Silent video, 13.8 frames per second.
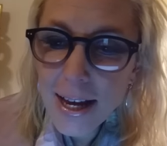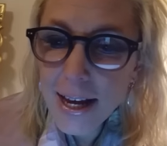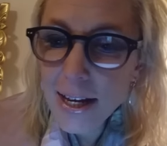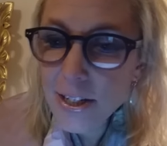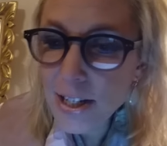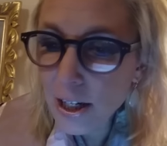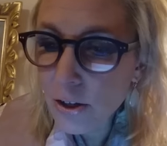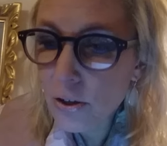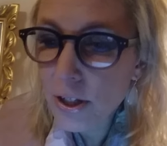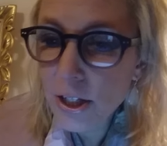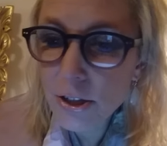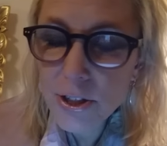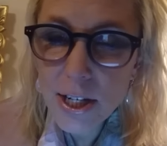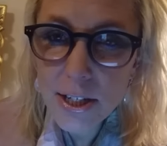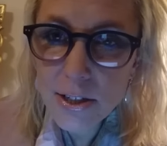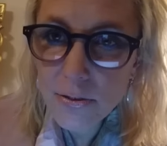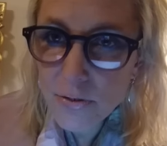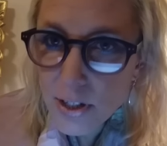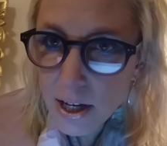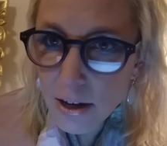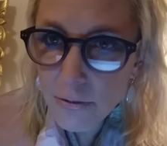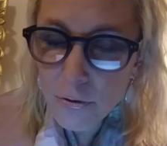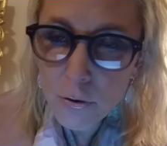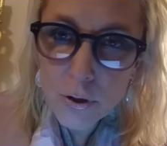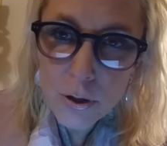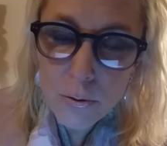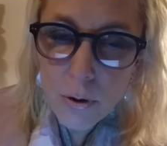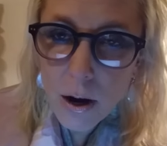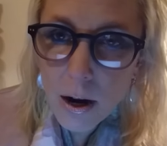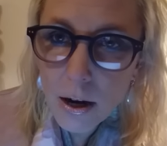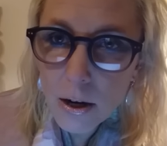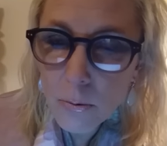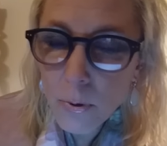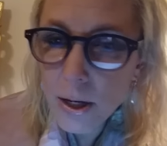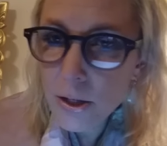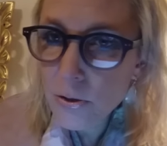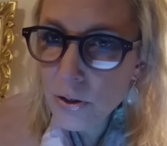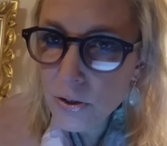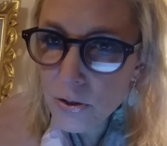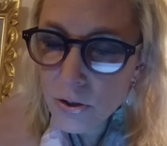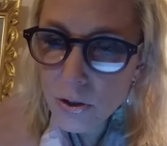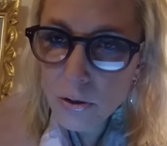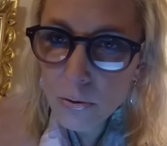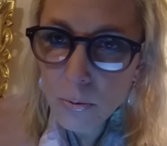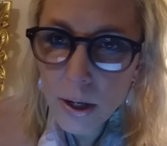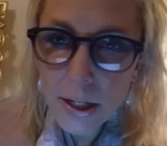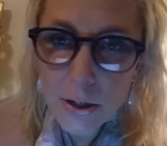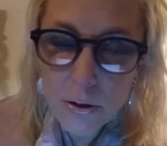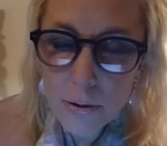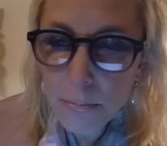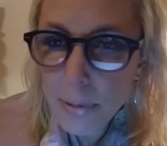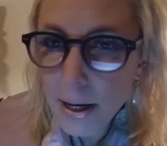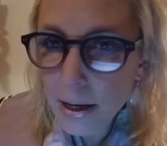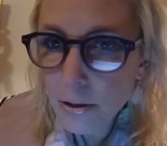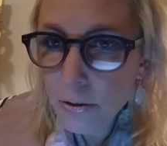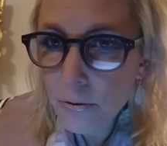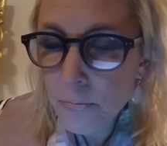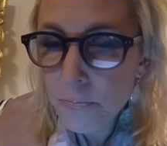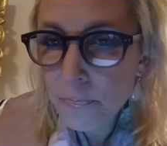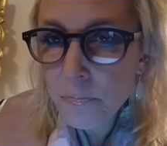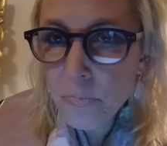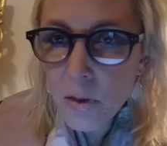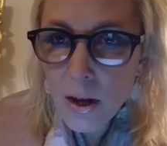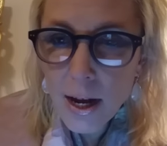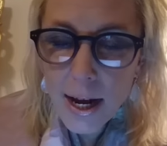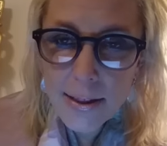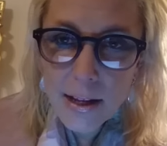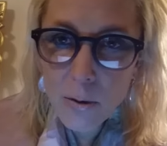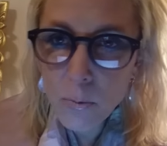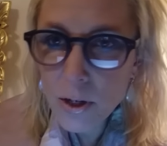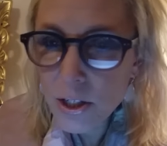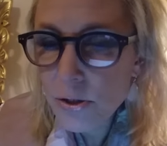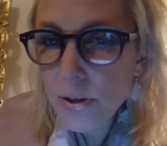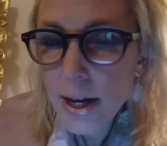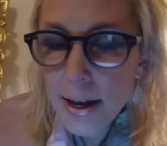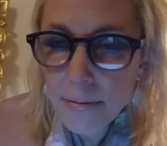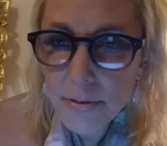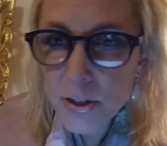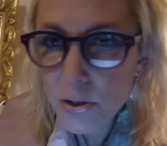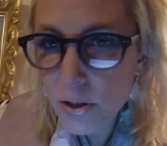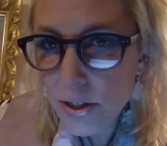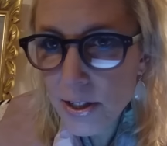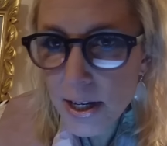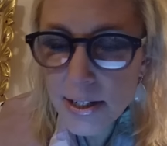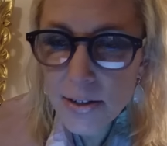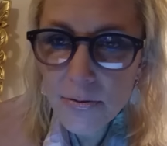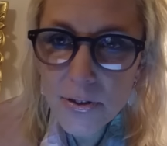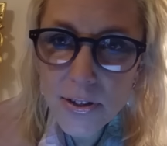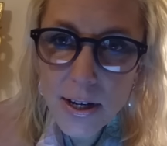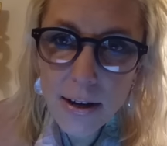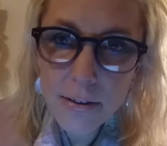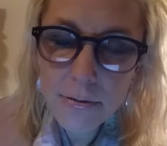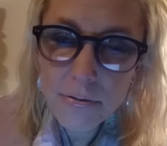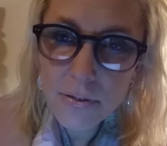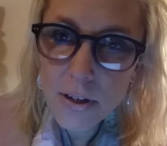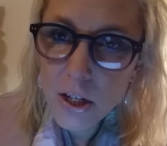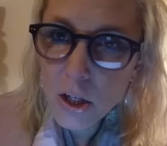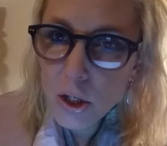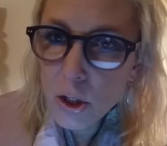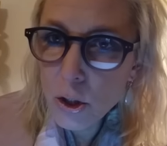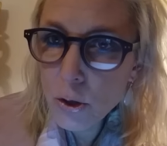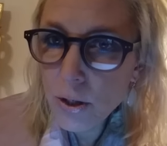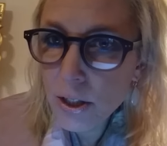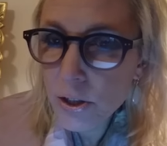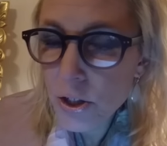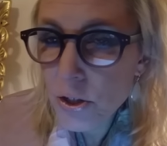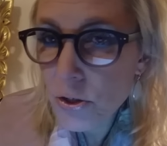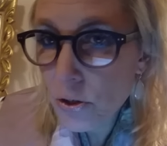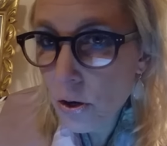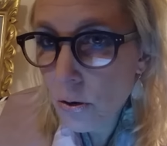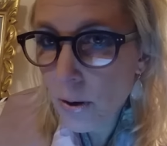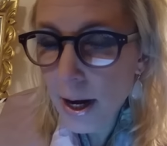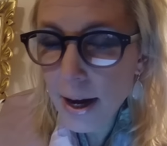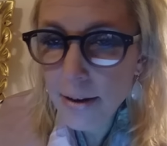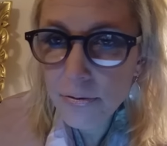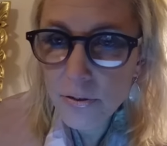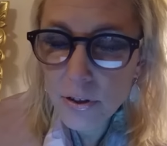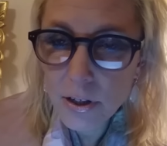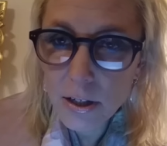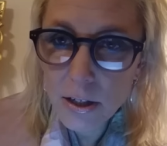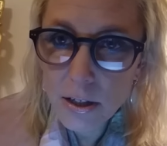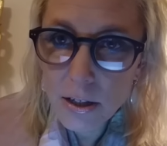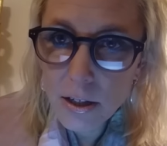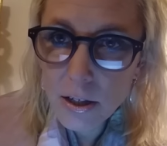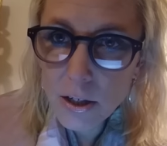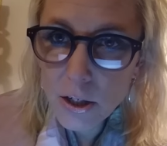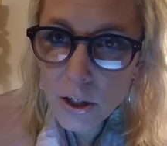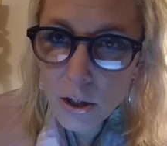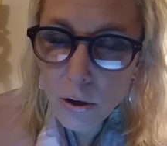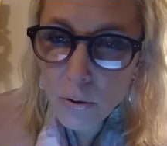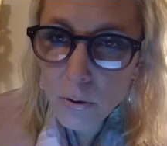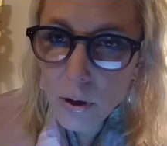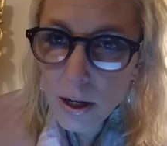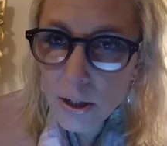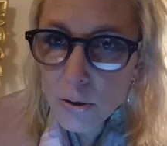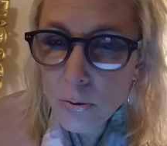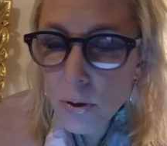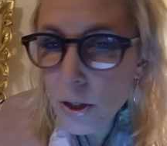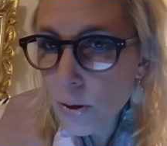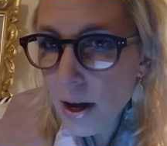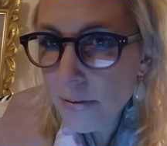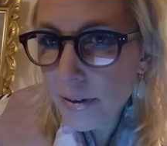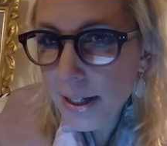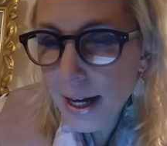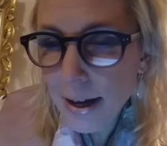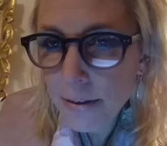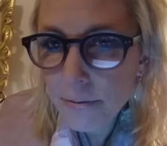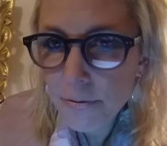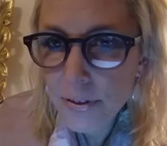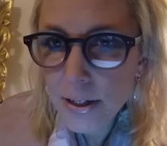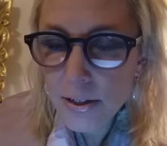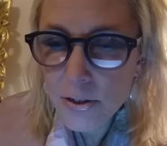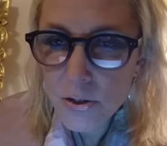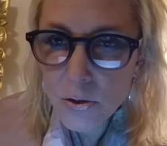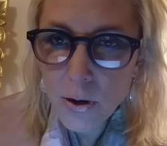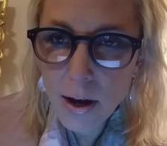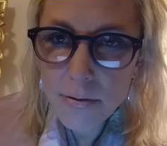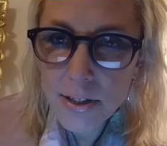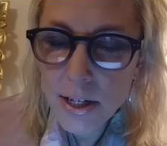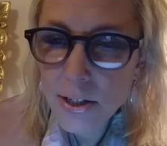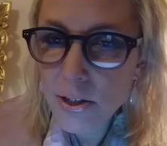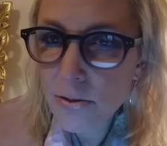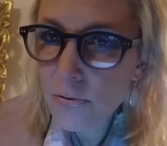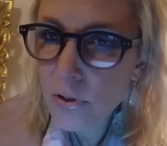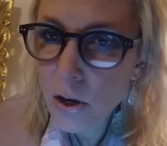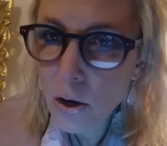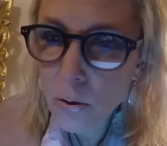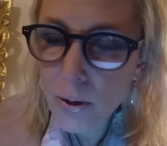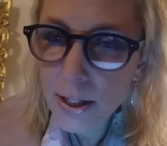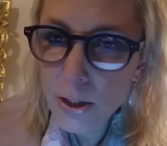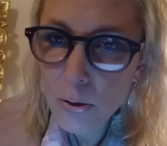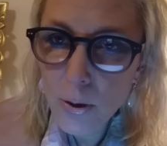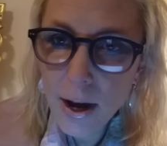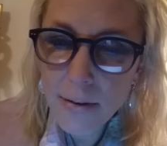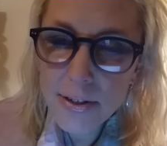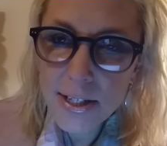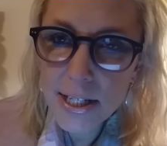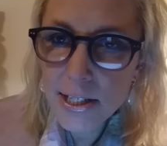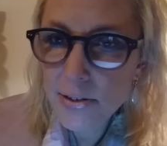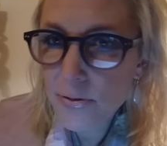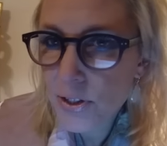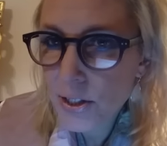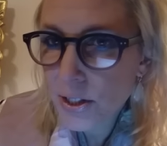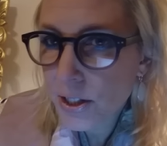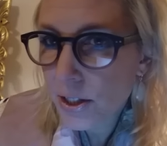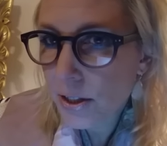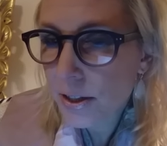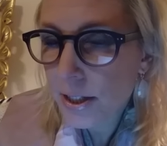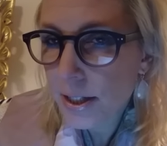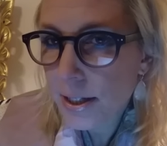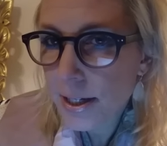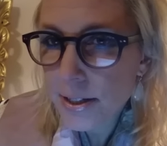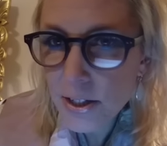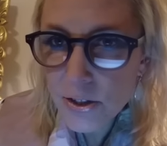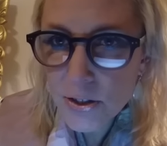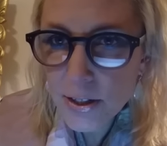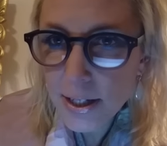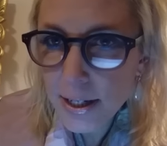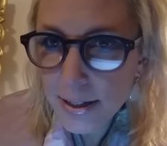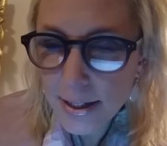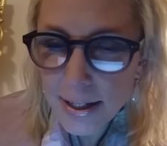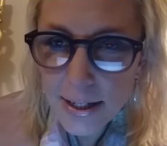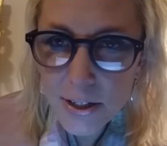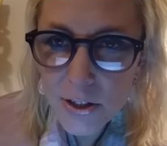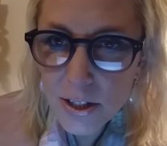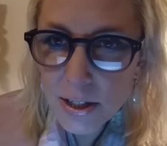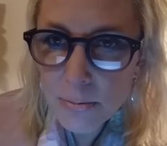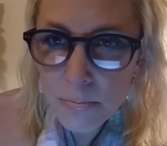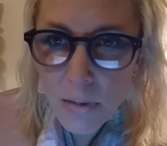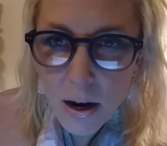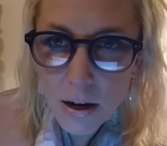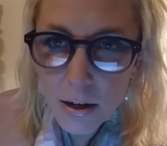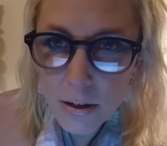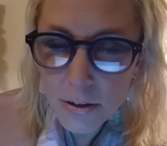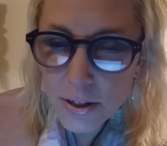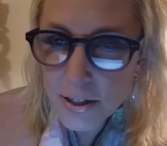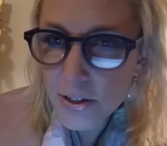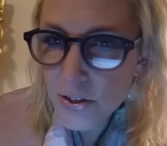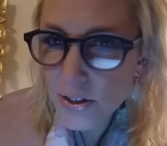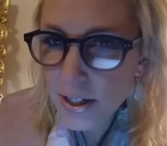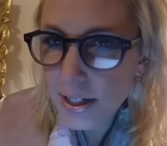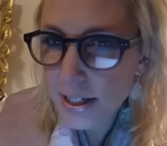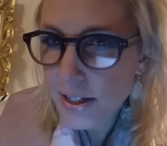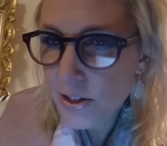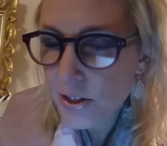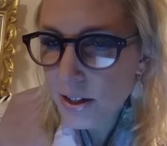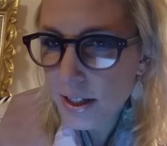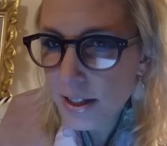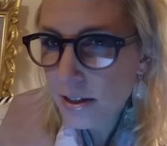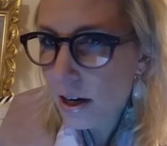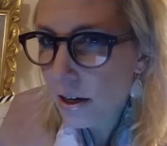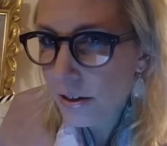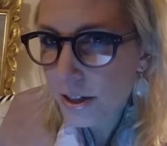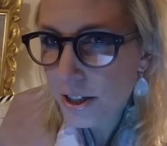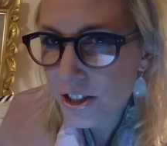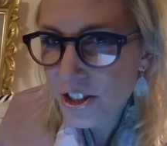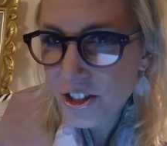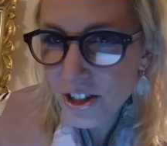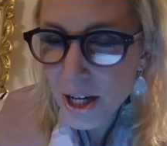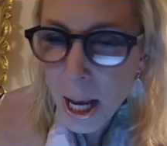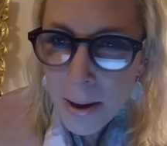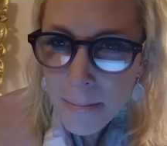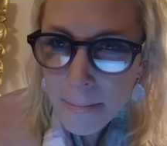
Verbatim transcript: It's like your sense of self, who you are, what you can do, what you're about. And then once you have this good sense of self, you can just go after, you know, you you have a confidence, you have a sense of knowing, you have a sense of security. It doesn't get easily marred, it doesn't get easily tarnished.